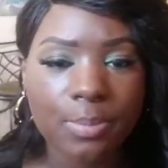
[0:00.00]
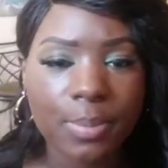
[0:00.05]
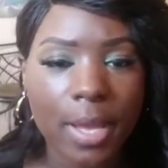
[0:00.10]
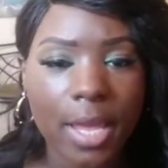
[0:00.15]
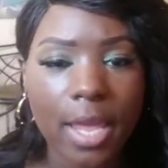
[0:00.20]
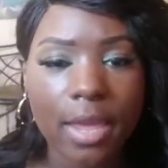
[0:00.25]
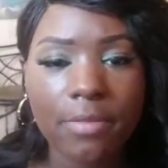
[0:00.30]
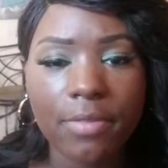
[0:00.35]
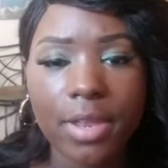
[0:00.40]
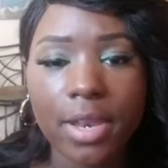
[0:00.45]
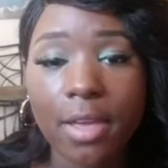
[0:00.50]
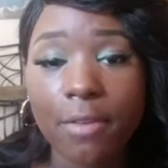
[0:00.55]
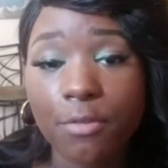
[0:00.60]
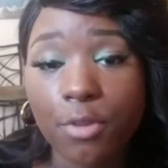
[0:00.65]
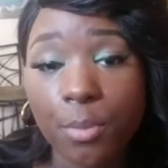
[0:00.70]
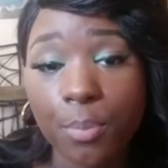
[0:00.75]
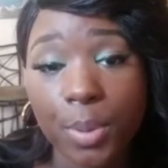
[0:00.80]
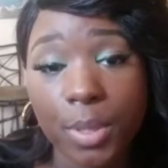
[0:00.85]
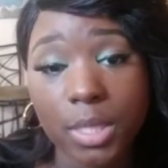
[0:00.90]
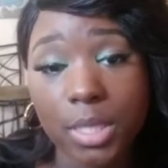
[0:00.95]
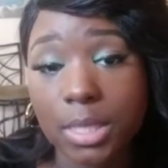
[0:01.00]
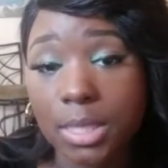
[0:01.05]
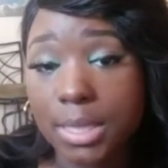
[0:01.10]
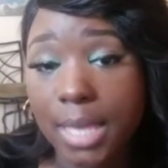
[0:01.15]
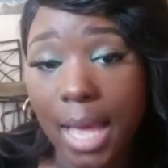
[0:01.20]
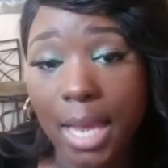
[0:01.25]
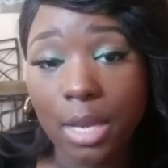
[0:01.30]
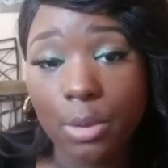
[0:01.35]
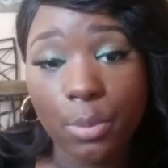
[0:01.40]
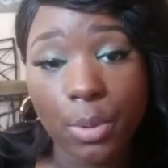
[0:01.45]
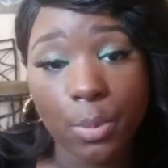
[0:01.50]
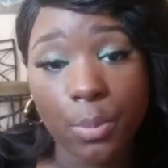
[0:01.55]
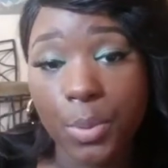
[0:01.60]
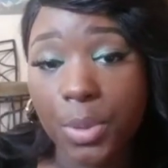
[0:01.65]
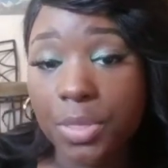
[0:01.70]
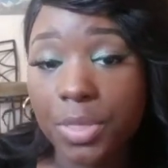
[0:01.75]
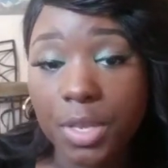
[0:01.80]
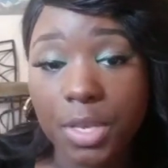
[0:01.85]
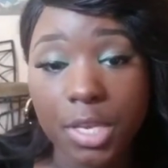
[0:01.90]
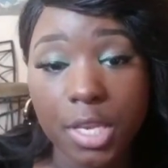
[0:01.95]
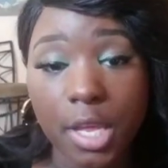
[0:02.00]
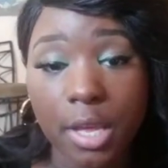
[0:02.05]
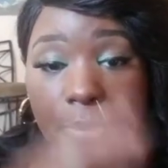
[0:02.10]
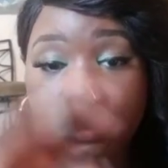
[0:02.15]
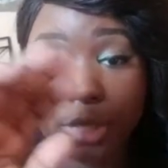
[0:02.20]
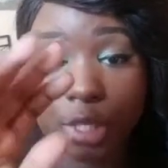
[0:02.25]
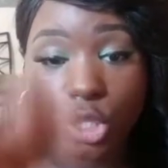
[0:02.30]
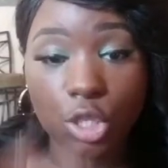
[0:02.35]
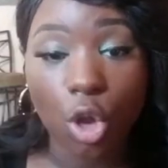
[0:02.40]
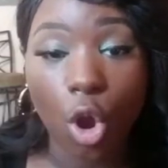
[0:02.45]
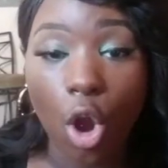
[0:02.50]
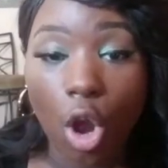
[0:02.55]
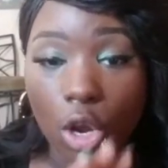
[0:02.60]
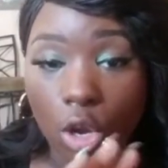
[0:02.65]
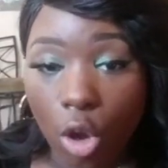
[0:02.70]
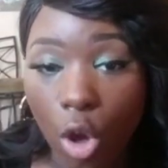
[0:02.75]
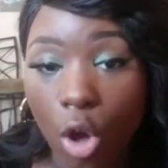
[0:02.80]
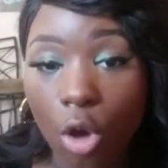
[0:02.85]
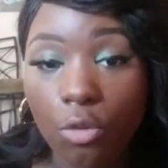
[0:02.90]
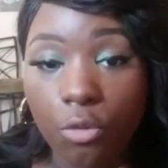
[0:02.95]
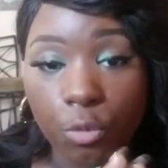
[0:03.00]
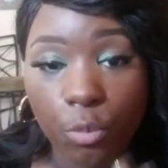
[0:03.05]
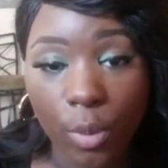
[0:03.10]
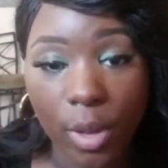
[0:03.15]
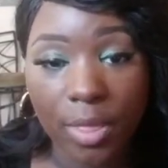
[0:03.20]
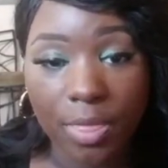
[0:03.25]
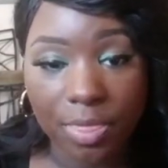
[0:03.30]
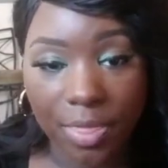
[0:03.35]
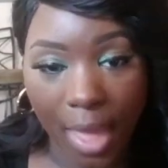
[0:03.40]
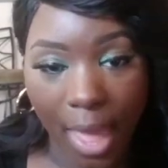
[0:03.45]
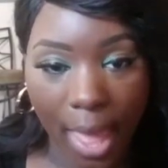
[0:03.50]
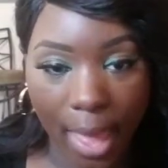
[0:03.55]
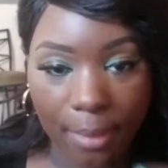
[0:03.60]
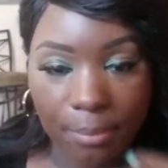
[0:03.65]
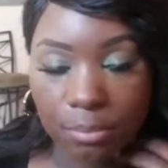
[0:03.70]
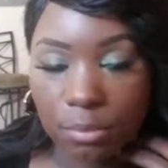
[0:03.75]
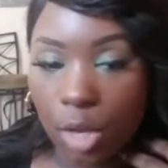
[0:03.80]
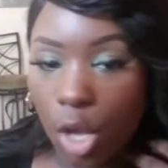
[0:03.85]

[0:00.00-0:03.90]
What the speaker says: but even if you put the celery with the dip, start off with that.